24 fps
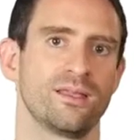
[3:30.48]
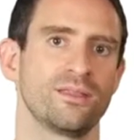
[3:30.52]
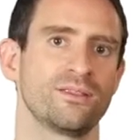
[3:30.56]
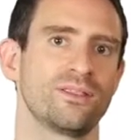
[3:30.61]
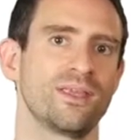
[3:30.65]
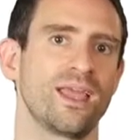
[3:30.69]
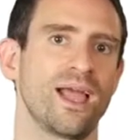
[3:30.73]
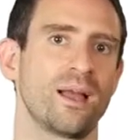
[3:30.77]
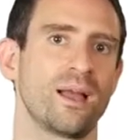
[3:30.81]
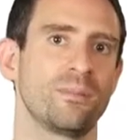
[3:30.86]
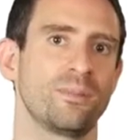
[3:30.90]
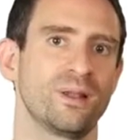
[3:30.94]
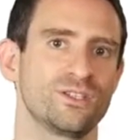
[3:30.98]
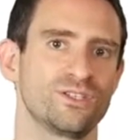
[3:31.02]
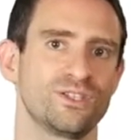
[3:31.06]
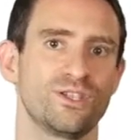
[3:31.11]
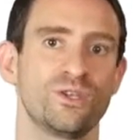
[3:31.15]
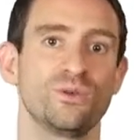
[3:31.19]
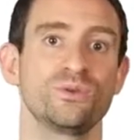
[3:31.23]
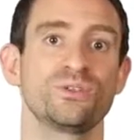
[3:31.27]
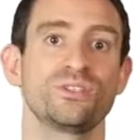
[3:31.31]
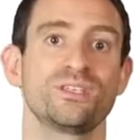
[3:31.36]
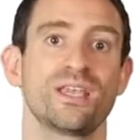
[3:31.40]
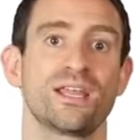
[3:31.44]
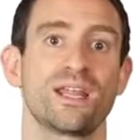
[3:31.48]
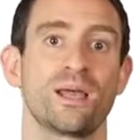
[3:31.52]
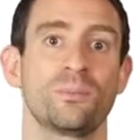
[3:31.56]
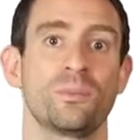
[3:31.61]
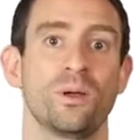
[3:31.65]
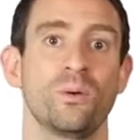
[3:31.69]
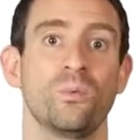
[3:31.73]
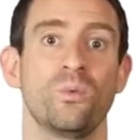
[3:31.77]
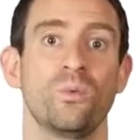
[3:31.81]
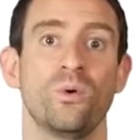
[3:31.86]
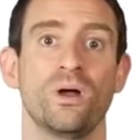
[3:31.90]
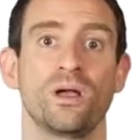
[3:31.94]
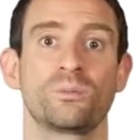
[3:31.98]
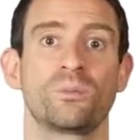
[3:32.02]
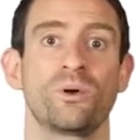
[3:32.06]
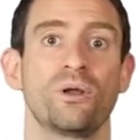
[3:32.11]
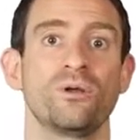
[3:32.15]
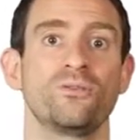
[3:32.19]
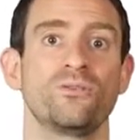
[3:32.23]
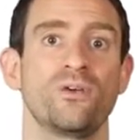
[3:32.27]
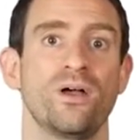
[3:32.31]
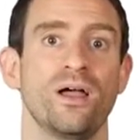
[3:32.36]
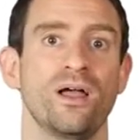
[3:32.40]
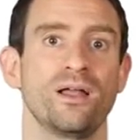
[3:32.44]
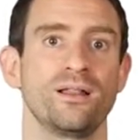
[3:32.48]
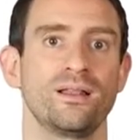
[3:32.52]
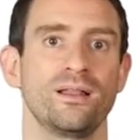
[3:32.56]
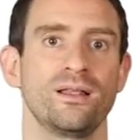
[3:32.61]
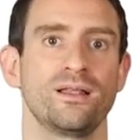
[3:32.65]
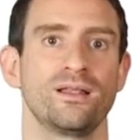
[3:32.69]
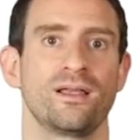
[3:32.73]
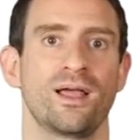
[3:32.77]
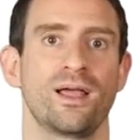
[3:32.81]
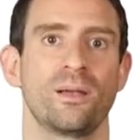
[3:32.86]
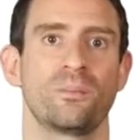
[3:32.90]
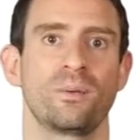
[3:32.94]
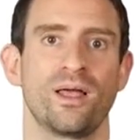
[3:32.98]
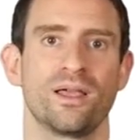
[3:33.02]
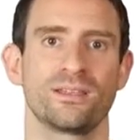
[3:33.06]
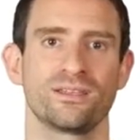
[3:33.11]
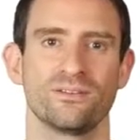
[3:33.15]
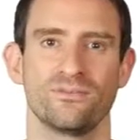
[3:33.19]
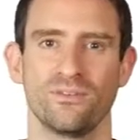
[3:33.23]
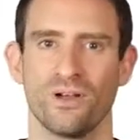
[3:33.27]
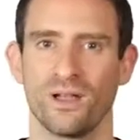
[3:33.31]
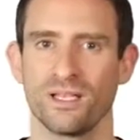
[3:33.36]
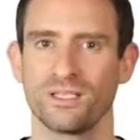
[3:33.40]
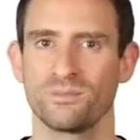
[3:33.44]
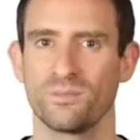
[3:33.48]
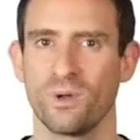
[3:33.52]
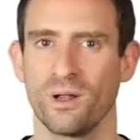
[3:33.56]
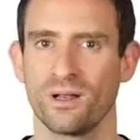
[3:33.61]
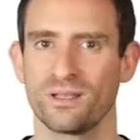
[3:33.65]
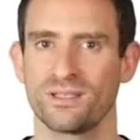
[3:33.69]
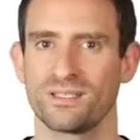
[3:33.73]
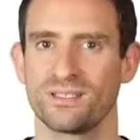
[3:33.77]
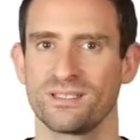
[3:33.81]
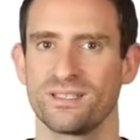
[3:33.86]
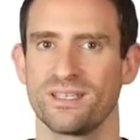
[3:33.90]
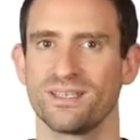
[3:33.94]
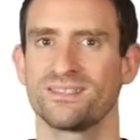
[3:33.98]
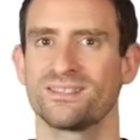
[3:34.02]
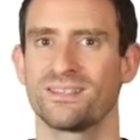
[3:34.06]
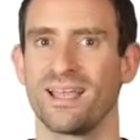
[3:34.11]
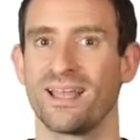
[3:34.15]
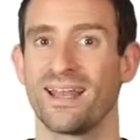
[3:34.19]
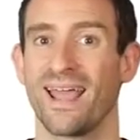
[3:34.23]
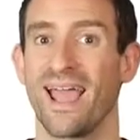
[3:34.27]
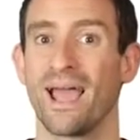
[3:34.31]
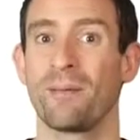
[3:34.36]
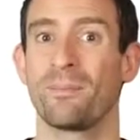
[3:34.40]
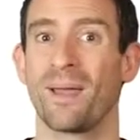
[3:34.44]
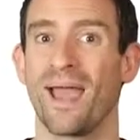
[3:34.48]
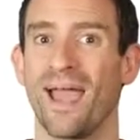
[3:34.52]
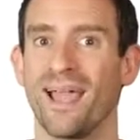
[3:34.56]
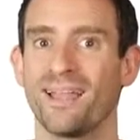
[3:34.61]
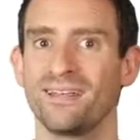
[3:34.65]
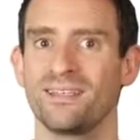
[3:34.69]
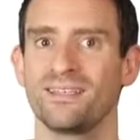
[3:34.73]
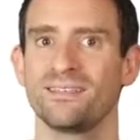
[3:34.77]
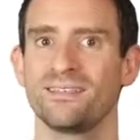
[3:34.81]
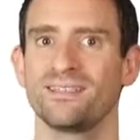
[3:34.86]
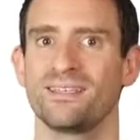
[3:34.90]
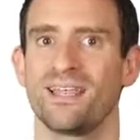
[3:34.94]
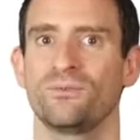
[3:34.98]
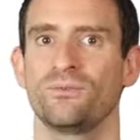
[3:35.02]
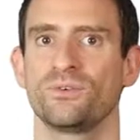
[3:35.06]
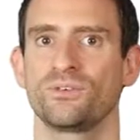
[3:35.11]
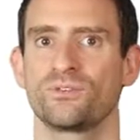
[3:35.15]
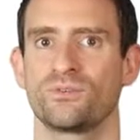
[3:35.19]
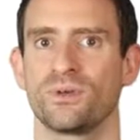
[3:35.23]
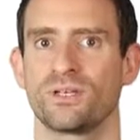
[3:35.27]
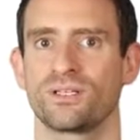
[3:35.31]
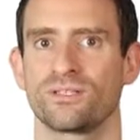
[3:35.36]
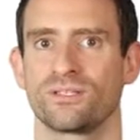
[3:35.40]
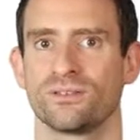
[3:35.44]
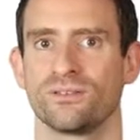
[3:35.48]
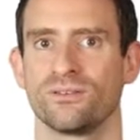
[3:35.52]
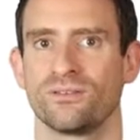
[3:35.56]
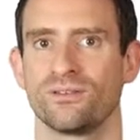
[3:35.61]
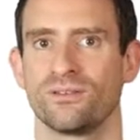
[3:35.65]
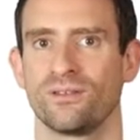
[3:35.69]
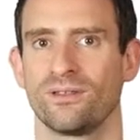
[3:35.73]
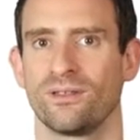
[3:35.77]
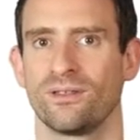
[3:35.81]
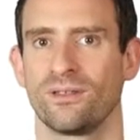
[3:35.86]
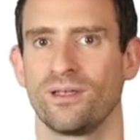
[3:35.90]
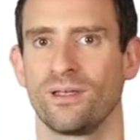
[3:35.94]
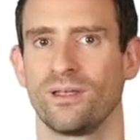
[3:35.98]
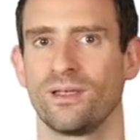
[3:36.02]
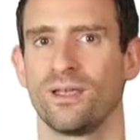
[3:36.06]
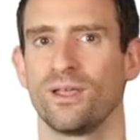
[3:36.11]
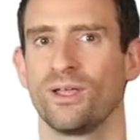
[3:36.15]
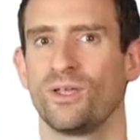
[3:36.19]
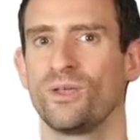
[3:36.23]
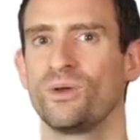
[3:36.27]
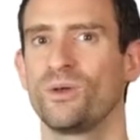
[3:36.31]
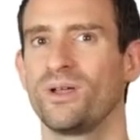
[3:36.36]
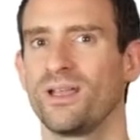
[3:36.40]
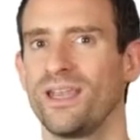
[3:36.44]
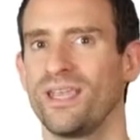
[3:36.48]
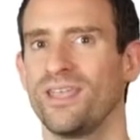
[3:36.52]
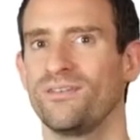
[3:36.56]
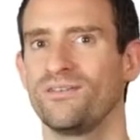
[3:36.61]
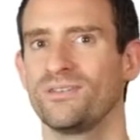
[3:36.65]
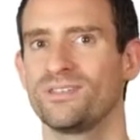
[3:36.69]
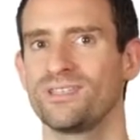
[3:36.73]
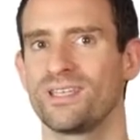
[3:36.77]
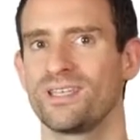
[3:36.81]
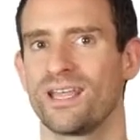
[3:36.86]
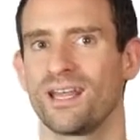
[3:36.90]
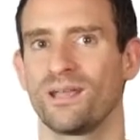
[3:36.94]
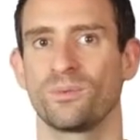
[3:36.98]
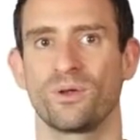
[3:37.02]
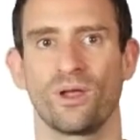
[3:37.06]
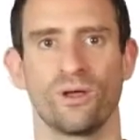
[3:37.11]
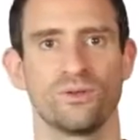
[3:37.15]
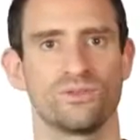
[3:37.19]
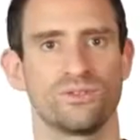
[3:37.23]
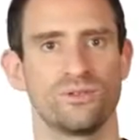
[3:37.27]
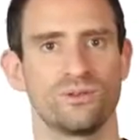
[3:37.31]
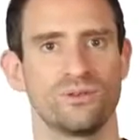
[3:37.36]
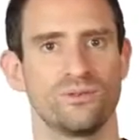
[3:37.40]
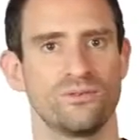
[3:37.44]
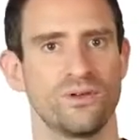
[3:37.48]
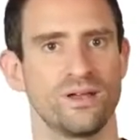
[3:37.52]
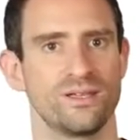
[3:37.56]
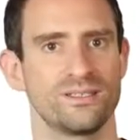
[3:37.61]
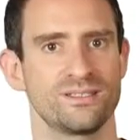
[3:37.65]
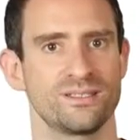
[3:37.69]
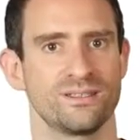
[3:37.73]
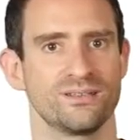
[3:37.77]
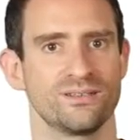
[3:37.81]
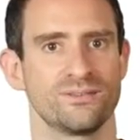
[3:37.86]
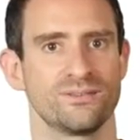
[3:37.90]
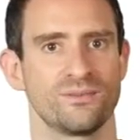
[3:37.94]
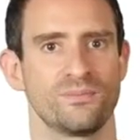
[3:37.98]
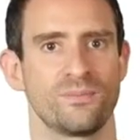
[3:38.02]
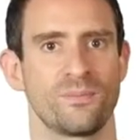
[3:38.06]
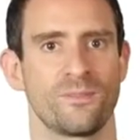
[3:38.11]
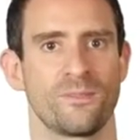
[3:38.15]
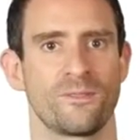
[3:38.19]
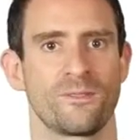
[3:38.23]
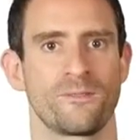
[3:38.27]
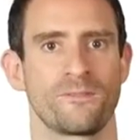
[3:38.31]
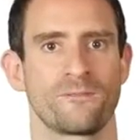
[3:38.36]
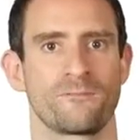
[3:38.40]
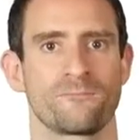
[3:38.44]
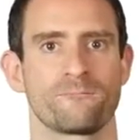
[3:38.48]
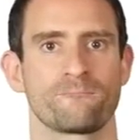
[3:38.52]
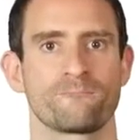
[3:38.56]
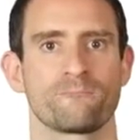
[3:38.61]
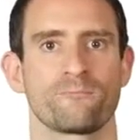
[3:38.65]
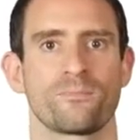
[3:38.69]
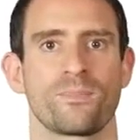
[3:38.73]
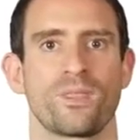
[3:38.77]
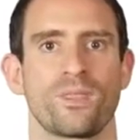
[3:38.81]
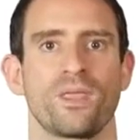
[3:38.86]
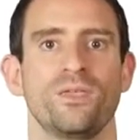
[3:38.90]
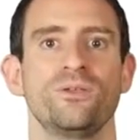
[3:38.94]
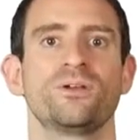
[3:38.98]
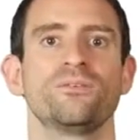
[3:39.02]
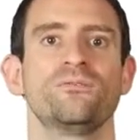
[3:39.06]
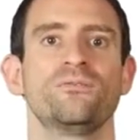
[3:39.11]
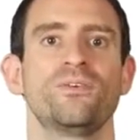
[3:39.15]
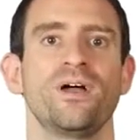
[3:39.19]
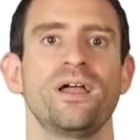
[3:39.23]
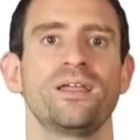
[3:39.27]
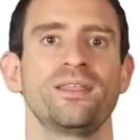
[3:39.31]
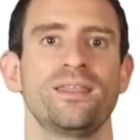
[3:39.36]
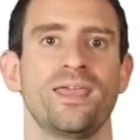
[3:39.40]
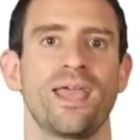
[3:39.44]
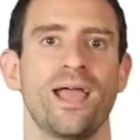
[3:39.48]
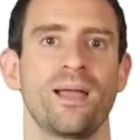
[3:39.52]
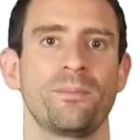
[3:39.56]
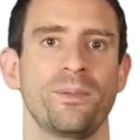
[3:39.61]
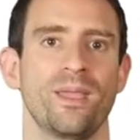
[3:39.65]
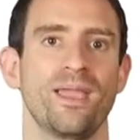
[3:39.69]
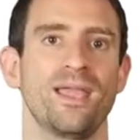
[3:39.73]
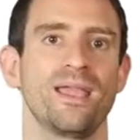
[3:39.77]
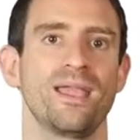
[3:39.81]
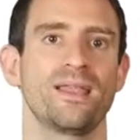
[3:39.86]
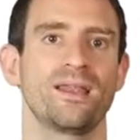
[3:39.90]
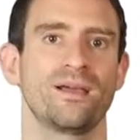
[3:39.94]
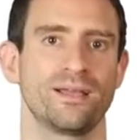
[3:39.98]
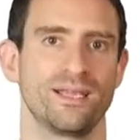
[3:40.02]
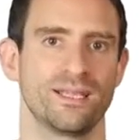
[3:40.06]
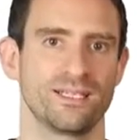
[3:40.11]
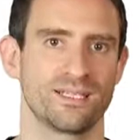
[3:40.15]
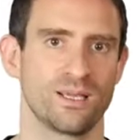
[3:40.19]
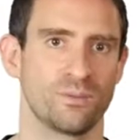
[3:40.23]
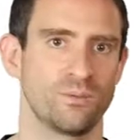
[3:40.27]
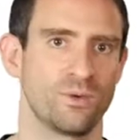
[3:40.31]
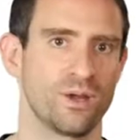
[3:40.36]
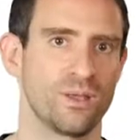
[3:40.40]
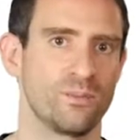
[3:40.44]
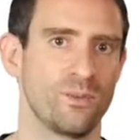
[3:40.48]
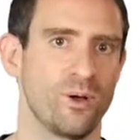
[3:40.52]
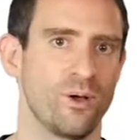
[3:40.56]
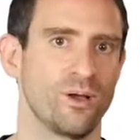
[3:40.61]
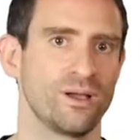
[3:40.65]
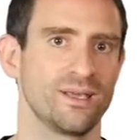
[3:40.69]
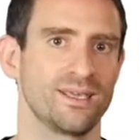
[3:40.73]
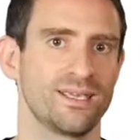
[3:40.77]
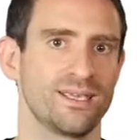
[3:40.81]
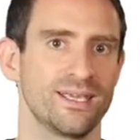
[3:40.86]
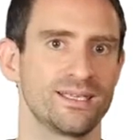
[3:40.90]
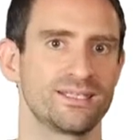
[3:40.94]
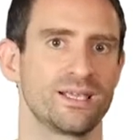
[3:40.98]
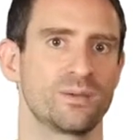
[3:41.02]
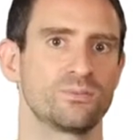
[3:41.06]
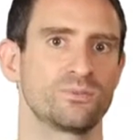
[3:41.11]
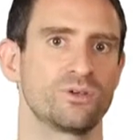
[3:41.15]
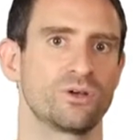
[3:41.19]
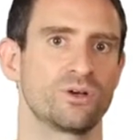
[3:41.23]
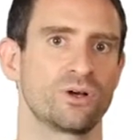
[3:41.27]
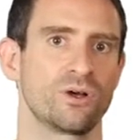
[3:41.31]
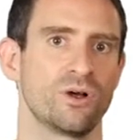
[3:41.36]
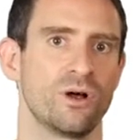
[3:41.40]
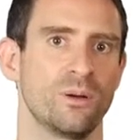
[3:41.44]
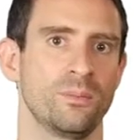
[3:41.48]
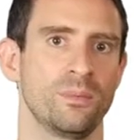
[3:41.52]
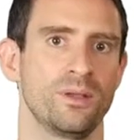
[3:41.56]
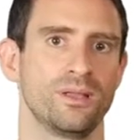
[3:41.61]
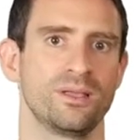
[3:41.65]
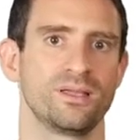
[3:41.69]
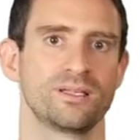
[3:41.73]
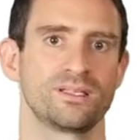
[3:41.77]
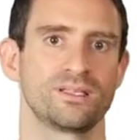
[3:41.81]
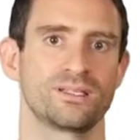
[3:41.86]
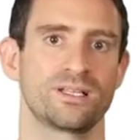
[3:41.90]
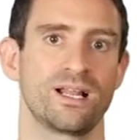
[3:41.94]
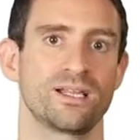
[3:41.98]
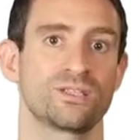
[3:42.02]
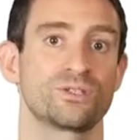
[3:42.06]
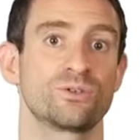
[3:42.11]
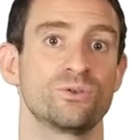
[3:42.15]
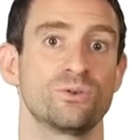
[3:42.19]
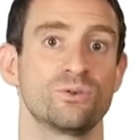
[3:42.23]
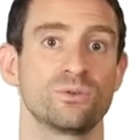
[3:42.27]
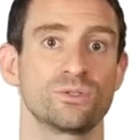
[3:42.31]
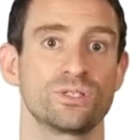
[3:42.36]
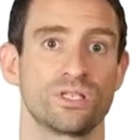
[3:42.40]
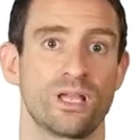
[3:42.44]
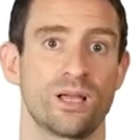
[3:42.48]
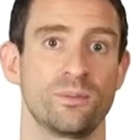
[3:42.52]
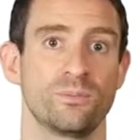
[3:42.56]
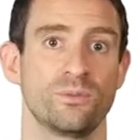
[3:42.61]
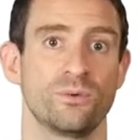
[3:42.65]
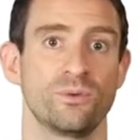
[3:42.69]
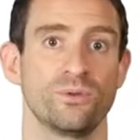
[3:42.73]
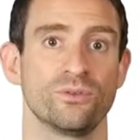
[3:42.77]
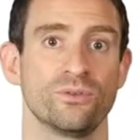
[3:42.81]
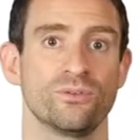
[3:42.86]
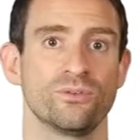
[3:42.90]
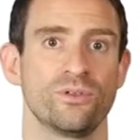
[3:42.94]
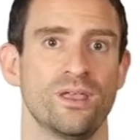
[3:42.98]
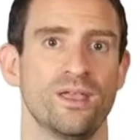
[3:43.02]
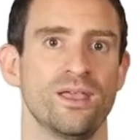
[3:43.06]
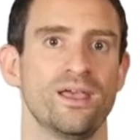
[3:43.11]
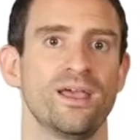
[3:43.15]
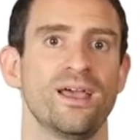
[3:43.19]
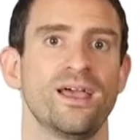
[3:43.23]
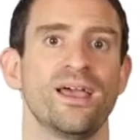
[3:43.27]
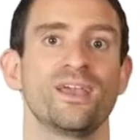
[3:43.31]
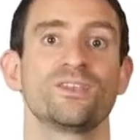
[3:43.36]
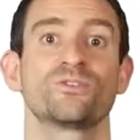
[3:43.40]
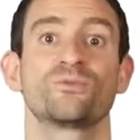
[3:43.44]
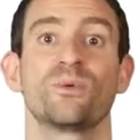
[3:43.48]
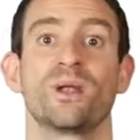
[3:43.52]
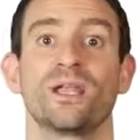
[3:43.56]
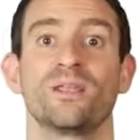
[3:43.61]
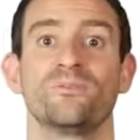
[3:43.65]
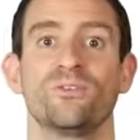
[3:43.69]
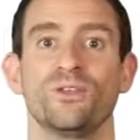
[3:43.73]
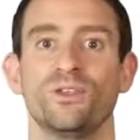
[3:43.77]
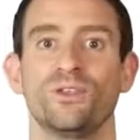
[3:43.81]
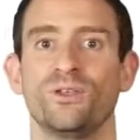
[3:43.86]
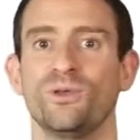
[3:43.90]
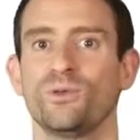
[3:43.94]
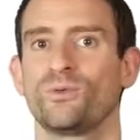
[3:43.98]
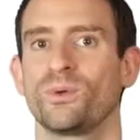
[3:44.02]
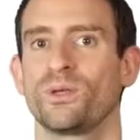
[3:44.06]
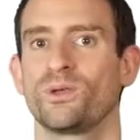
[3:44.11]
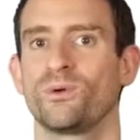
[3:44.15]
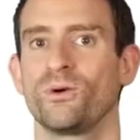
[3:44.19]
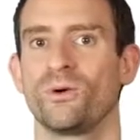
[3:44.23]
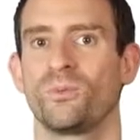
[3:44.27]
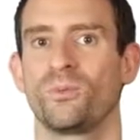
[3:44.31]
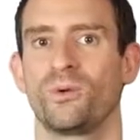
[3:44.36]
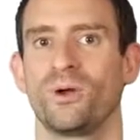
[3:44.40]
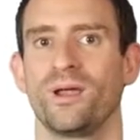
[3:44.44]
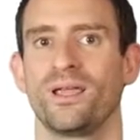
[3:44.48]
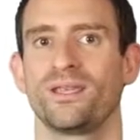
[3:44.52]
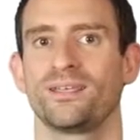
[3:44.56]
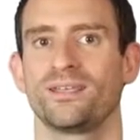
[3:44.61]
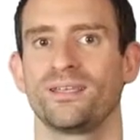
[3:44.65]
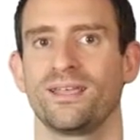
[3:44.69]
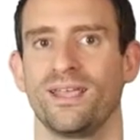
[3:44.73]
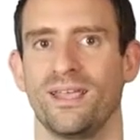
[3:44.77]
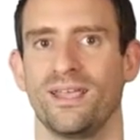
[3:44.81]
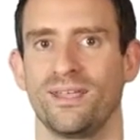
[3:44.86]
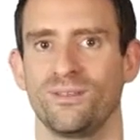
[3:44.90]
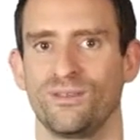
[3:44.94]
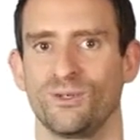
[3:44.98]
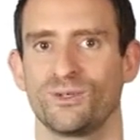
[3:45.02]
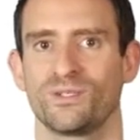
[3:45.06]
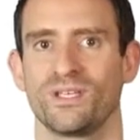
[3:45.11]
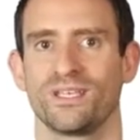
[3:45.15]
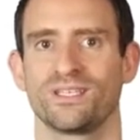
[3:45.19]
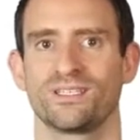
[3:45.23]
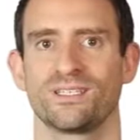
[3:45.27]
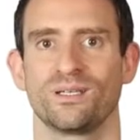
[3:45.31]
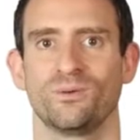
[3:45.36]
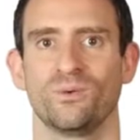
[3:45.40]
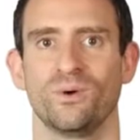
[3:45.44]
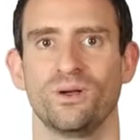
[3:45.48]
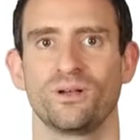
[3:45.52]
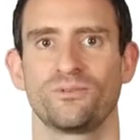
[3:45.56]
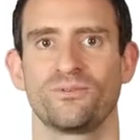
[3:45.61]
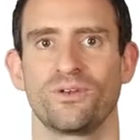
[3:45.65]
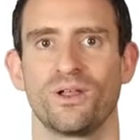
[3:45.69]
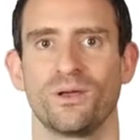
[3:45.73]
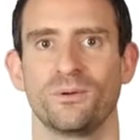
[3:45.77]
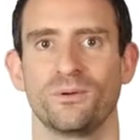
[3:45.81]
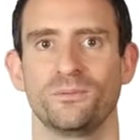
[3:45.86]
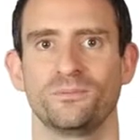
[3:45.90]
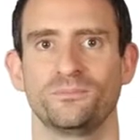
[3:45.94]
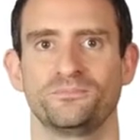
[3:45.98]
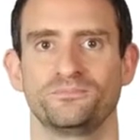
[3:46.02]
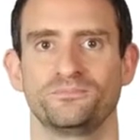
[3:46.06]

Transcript: The app lets you set up a work profile, apply device policies, set app and intent restrictions. You can even set up Kosu devices. You can find the app in our GitHub repo at github.com/Google Samples. It's ready for you to incorporate into your testing workflow.